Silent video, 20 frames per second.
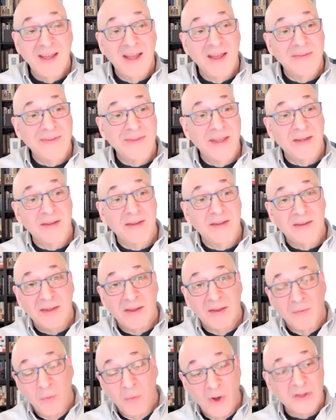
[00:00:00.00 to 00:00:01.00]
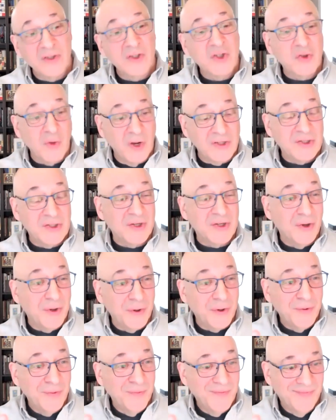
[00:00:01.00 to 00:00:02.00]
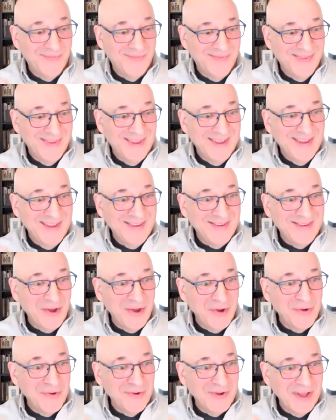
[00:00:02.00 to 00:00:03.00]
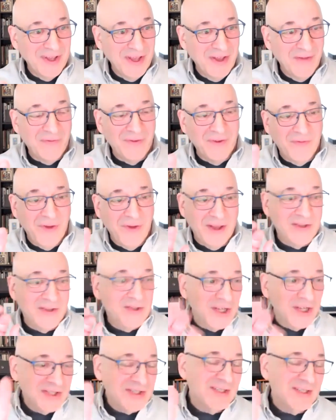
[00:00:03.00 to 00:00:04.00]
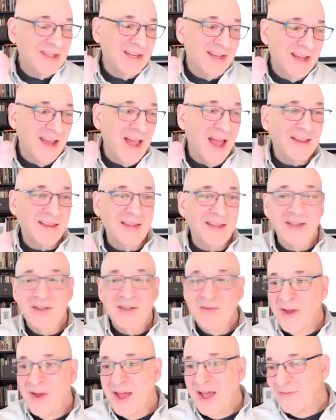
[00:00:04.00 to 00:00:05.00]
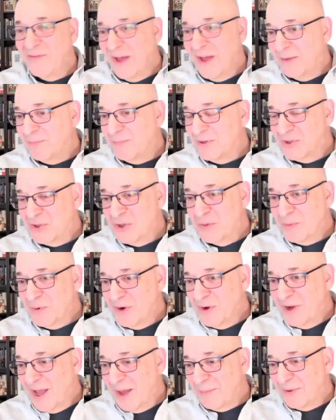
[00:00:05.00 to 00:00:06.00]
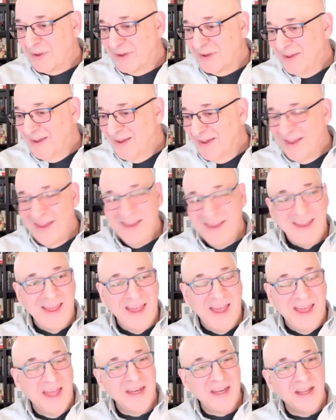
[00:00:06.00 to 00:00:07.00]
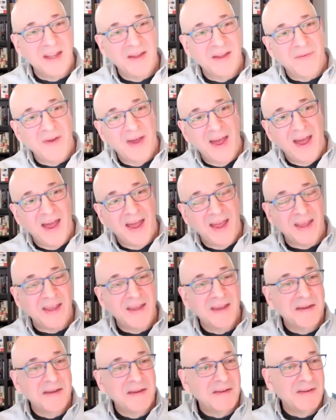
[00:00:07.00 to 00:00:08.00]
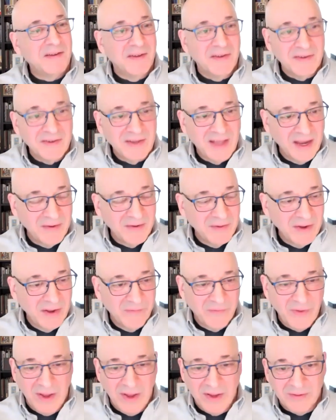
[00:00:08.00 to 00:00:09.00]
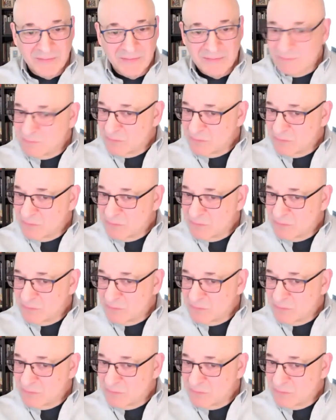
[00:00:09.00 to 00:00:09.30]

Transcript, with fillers: and then one stretch goal. So if, if I just got these five, I'd be super happy. And if I get if I